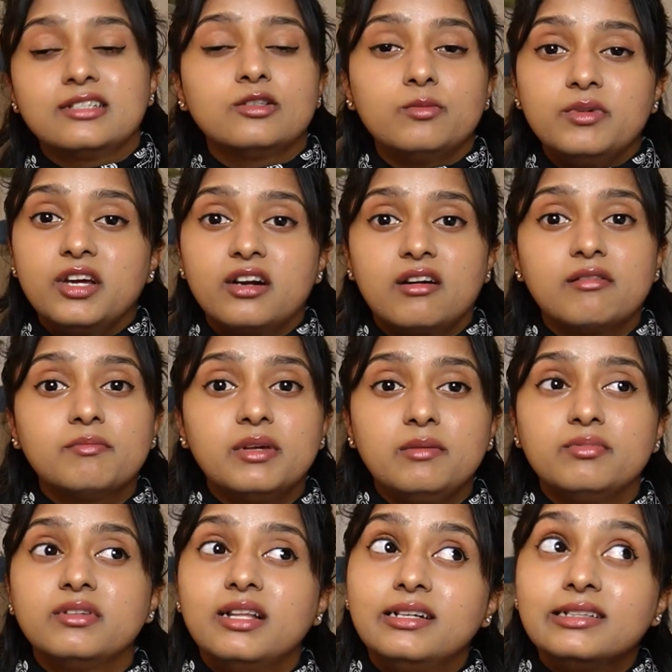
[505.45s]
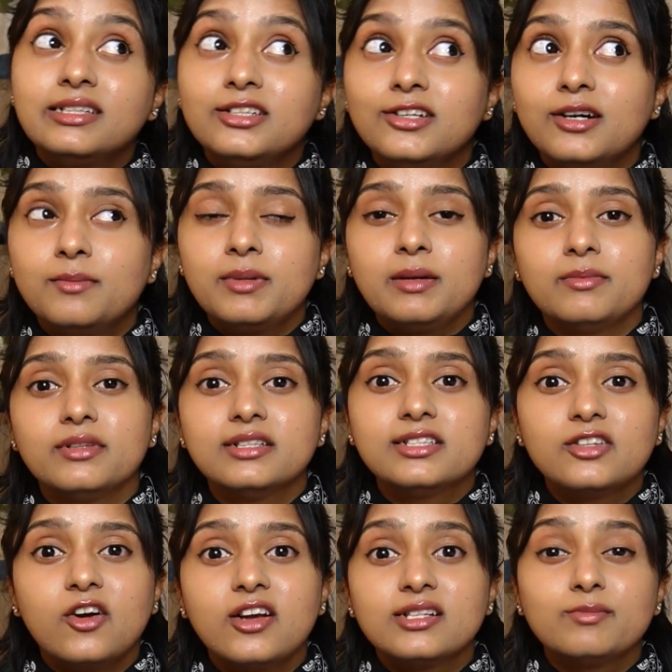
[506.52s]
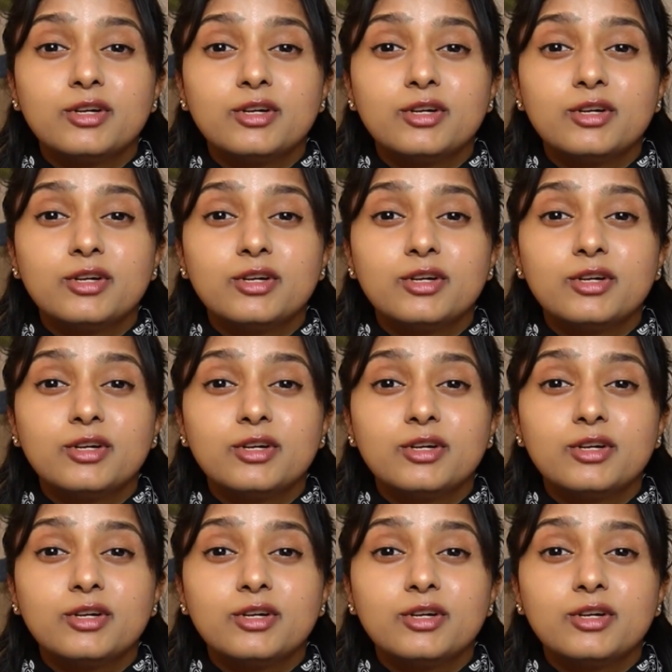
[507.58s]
to be around people and hear people's noise.